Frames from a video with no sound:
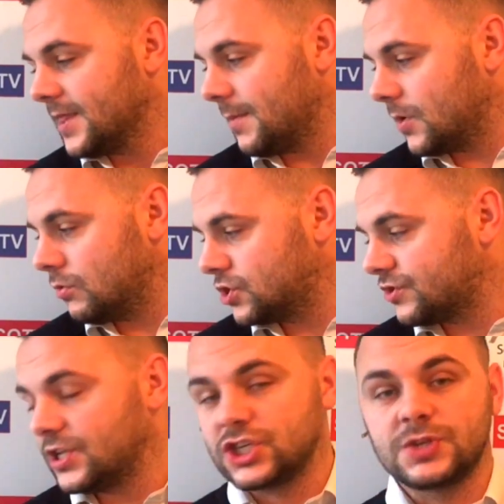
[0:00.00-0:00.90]
Then we go
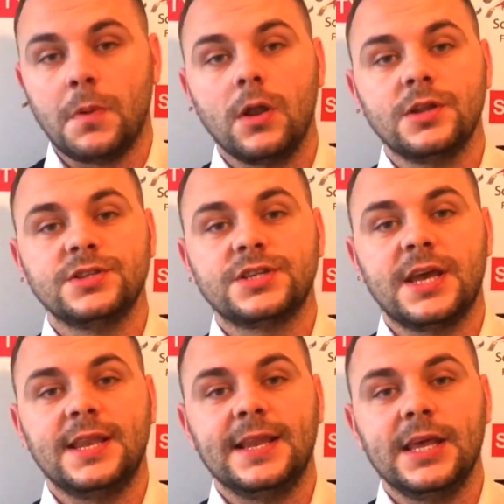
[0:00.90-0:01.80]
straight to Scotland
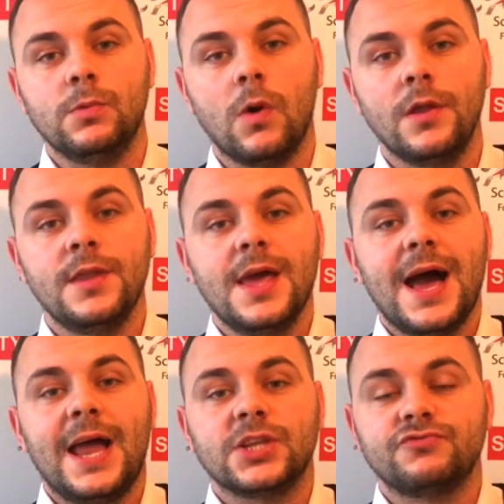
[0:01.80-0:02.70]
in League 1
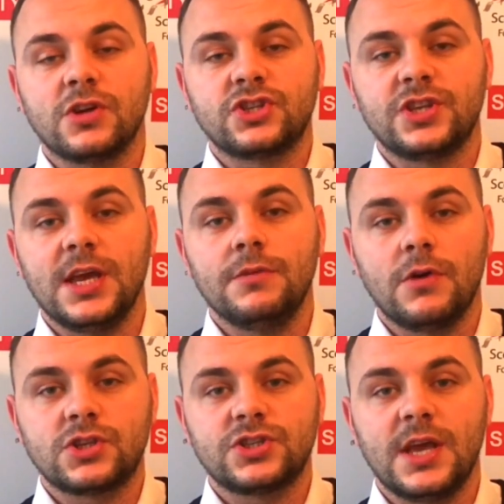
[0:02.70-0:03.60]
and it's Rochdale.
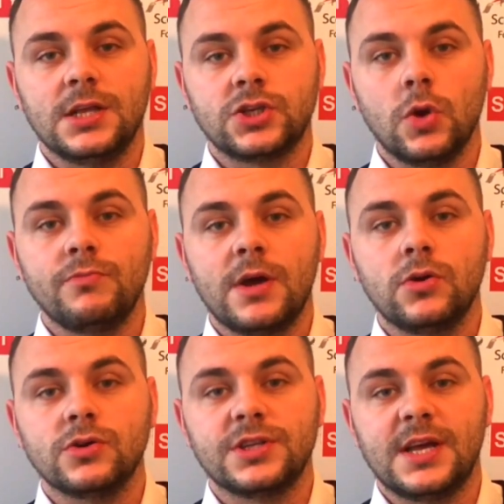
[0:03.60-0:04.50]
Rochdale's home
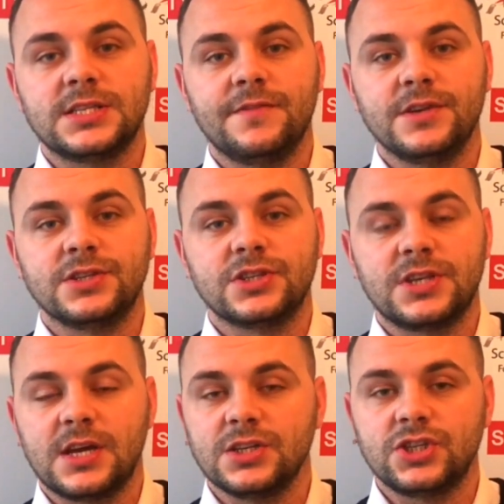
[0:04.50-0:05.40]
records in that division
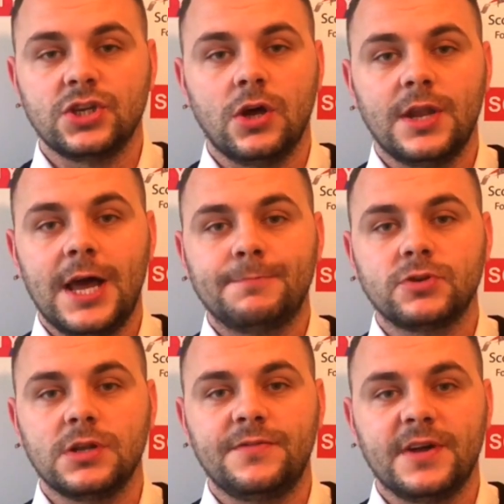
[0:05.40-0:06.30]
second to none.
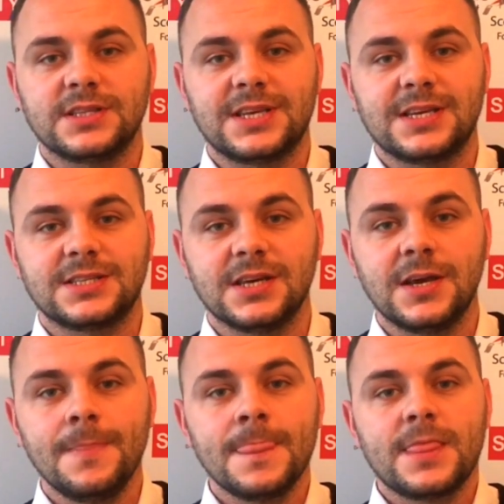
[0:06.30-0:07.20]
Absolutely fantastic.